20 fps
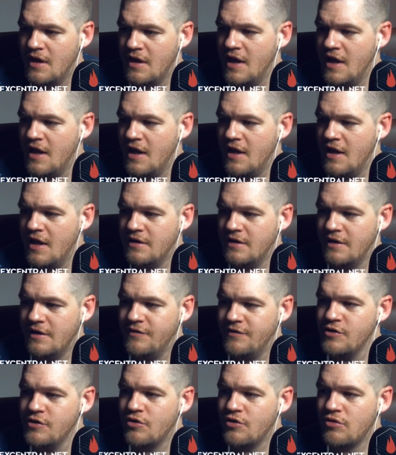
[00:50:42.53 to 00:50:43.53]
And
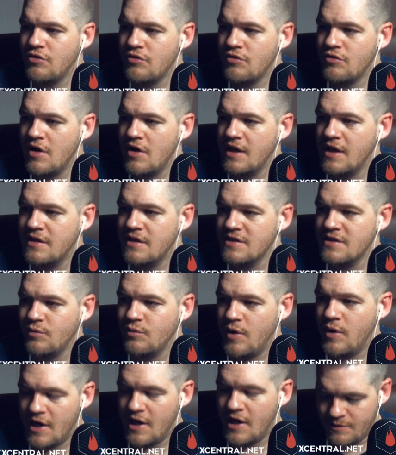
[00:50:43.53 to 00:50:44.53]
if you crank this
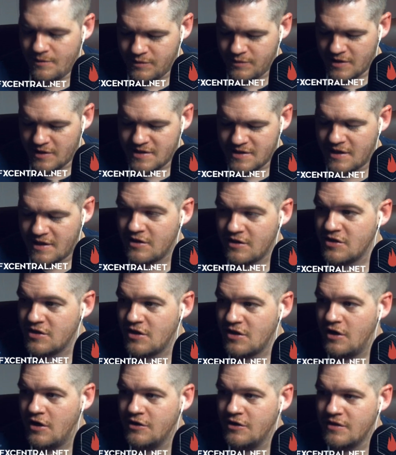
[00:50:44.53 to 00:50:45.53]
weight up, let's say just
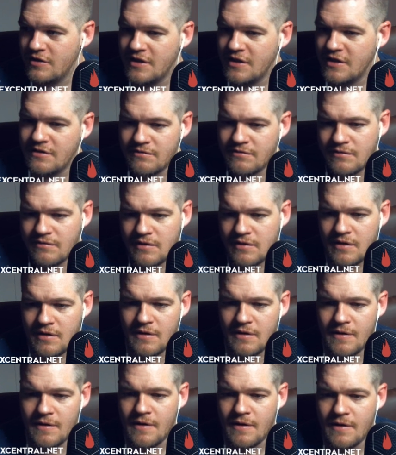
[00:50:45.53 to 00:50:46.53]
100.
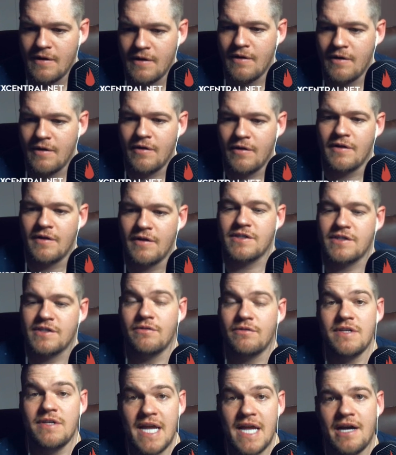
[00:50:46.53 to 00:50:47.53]
So
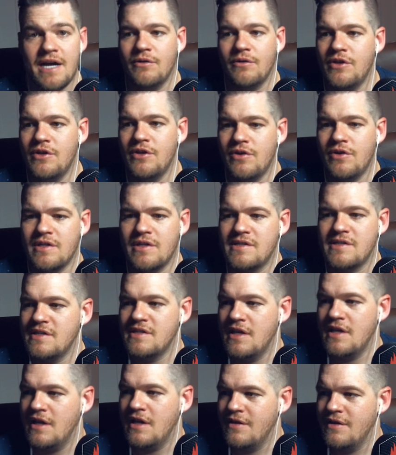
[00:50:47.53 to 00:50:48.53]
now you can
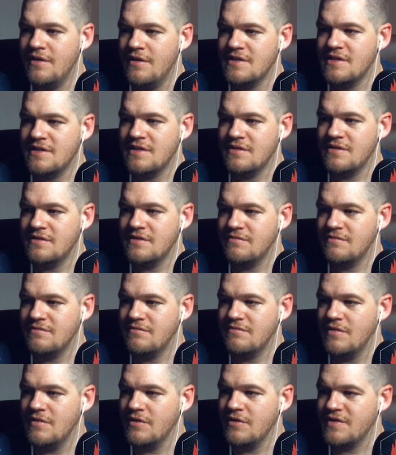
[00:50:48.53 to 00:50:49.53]
see, and this
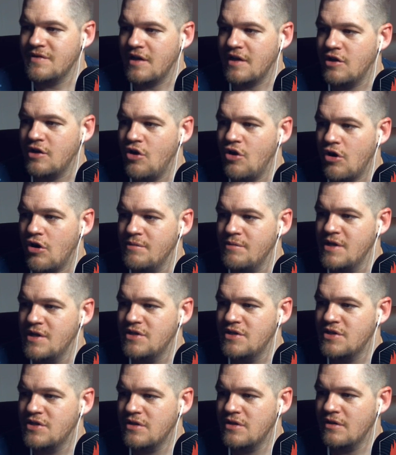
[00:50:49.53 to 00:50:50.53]
looks like
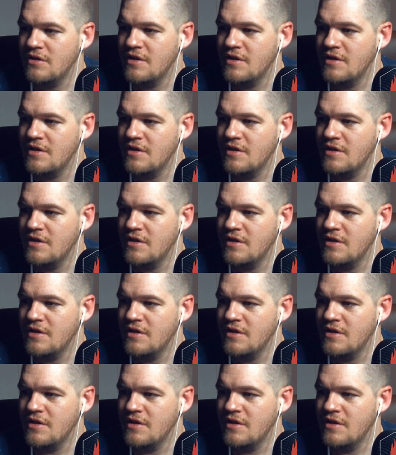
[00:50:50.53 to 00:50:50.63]
garbage.